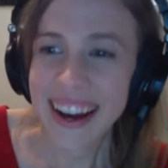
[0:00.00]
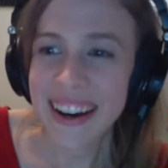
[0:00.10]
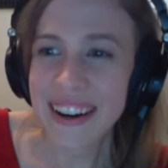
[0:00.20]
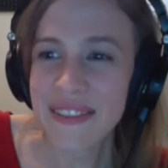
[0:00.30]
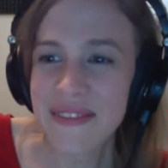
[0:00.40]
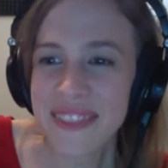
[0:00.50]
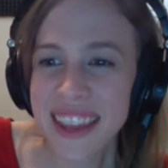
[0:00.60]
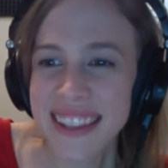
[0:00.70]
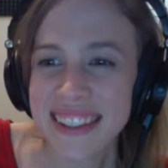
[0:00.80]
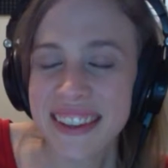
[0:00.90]
um,
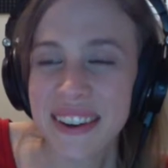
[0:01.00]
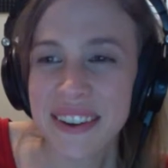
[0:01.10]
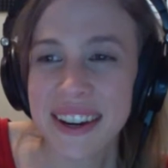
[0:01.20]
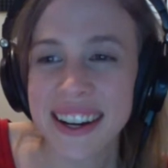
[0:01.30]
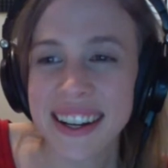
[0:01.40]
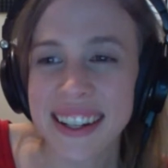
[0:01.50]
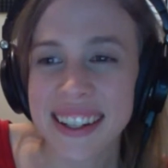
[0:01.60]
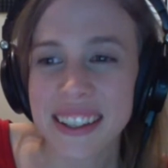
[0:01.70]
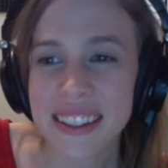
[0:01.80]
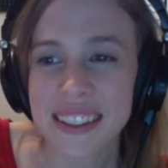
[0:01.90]
and so uh,
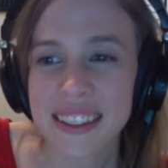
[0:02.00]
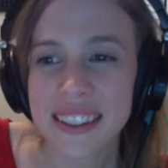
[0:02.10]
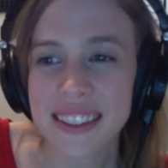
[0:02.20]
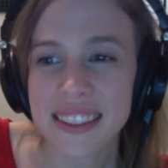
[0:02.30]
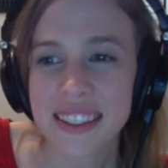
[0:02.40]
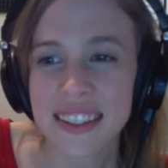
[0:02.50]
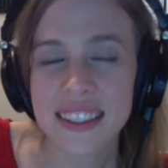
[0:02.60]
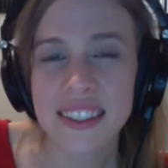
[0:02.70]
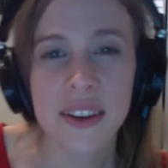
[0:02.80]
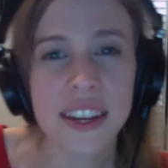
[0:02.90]

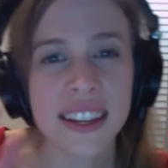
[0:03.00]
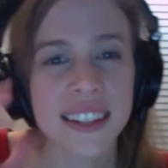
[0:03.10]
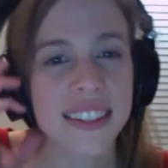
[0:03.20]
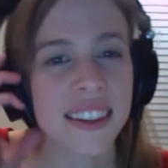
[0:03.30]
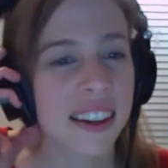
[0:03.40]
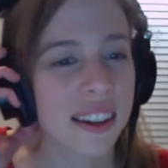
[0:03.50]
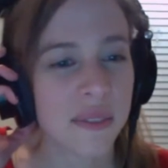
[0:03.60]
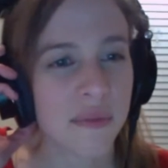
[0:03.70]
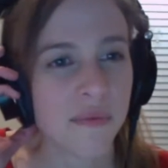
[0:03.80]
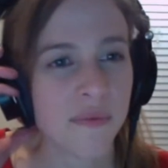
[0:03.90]
so he's uh,
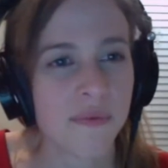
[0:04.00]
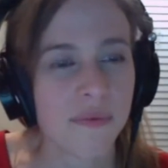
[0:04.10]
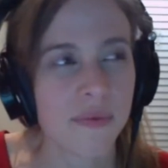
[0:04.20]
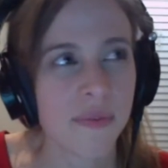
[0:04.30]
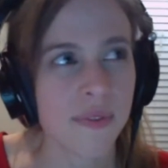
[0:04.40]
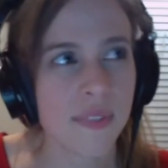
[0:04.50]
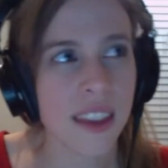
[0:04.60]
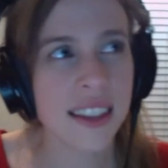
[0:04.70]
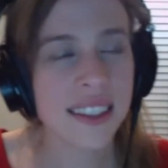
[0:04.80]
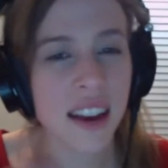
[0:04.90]

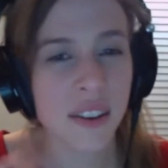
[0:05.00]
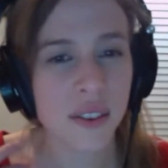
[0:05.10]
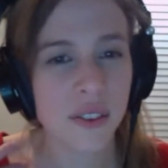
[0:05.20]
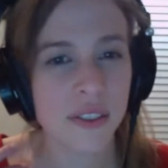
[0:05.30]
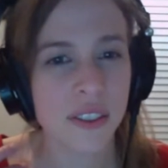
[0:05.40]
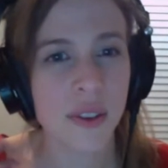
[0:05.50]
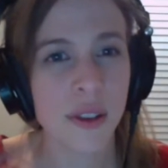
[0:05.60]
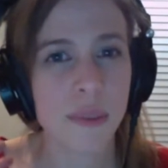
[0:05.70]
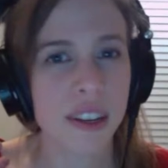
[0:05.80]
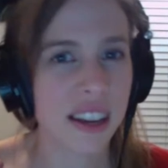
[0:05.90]
his character
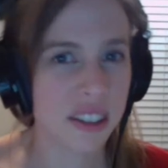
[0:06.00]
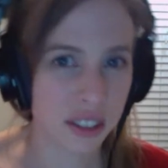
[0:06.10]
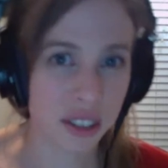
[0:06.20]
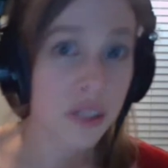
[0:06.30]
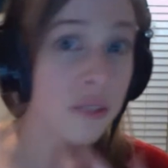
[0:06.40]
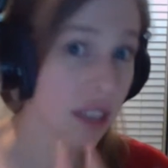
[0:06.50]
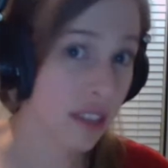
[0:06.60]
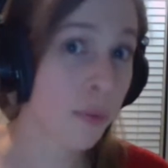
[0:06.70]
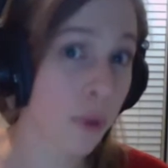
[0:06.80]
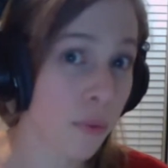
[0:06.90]
development actually
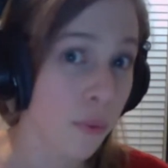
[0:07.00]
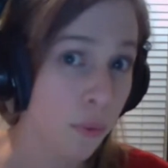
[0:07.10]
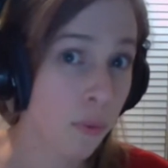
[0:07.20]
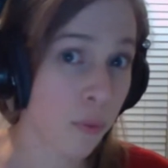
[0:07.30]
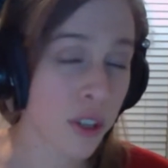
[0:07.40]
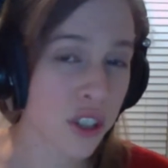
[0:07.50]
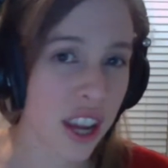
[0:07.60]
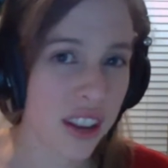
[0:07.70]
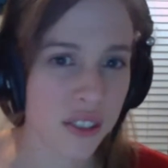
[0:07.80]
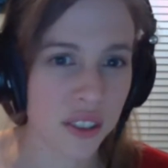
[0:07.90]
is what what
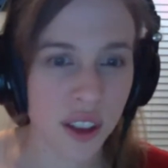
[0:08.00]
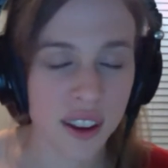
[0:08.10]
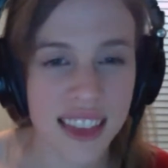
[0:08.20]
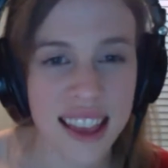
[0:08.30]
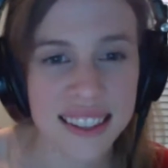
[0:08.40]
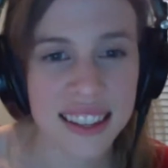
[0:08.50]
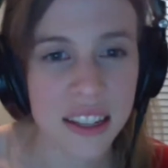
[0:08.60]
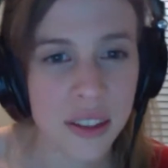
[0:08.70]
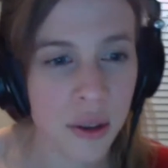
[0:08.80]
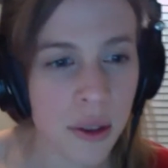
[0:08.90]
changed a lot of that scene.
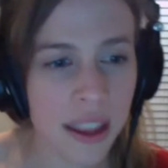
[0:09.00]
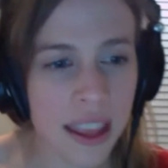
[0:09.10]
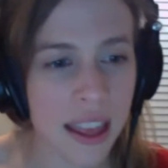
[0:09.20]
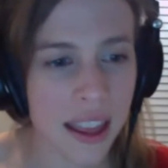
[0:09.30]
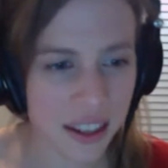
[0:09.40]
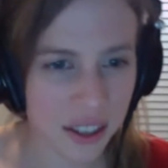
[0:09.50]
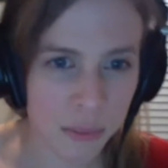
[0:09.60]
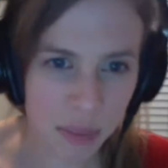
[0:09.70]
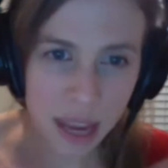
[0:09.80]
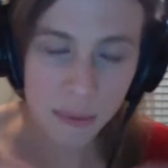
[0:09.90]
So it, it actually
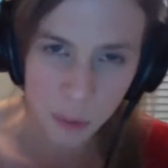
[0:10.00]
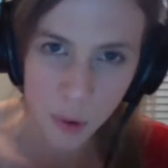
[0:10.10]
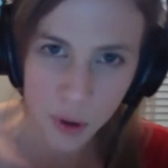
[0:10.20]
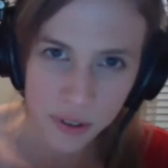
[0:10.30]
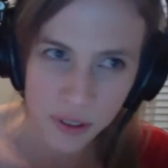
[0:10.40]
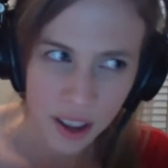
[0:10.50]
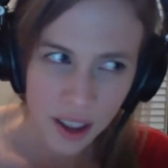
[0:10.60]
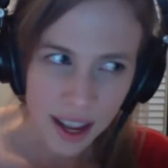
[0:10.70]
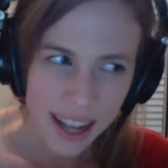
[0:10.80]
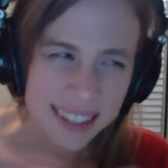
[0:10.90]
became a more.
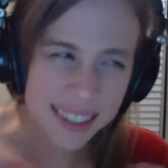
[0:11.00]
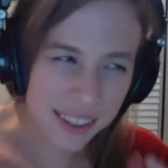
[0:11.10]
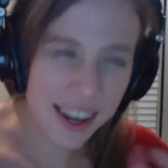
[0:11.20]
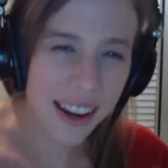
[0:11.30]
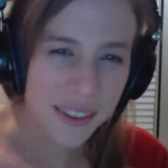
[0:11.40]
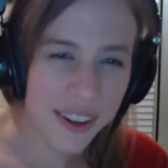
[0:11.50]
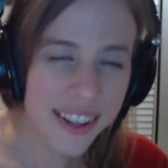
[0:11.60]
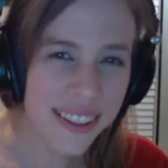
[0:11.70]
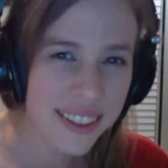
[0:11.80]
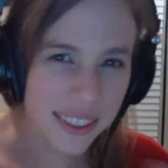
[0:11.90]
It's still kind of funny.
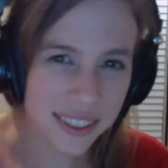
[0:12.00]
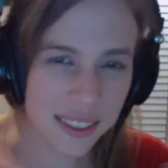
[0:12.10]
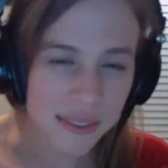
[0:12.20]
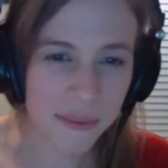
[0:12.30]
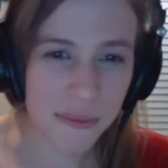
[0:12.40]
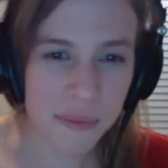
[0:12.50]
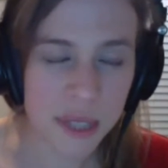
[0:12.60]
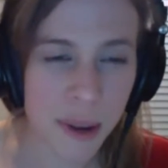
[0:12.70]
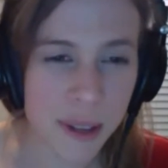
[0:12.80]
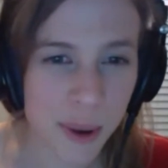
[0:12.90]
There's still some
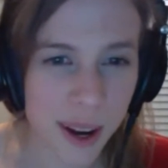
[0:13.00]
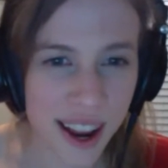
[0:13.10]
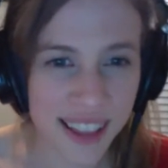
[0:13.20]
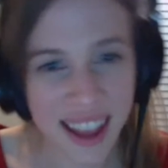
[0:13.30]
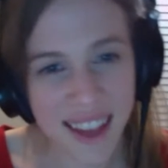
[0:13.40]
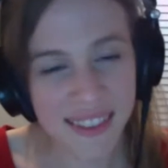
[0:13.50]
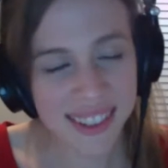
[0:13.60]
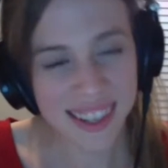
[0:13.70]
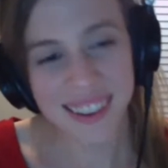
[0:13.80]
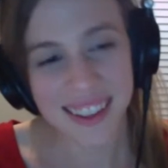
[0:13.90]
spots where I, I laugh. I was
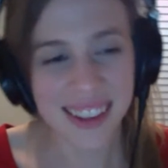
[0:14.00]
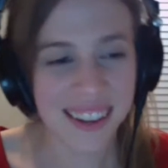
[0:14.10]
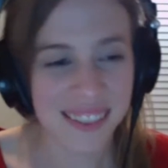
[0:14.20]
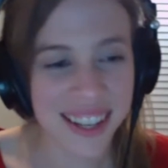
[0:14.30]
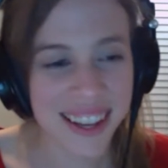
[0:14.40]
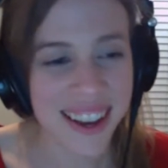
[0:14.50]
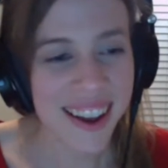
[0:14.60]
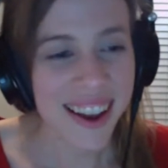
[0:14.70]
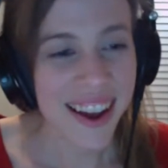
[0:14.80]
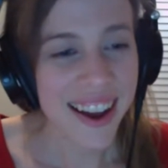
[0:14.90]
like, oh, that's kind of funny,
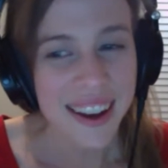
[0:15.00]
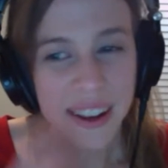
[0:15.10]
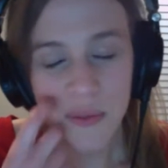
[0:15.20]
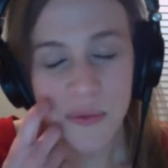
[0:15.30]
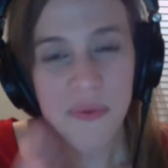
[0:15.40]
um,